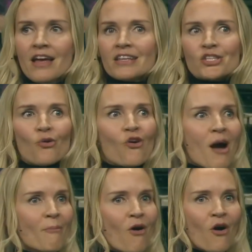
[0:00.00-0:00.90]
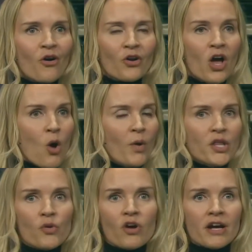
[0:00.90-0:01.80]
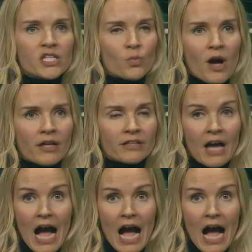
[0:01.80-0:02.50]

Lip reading: So come on, what do you guys want?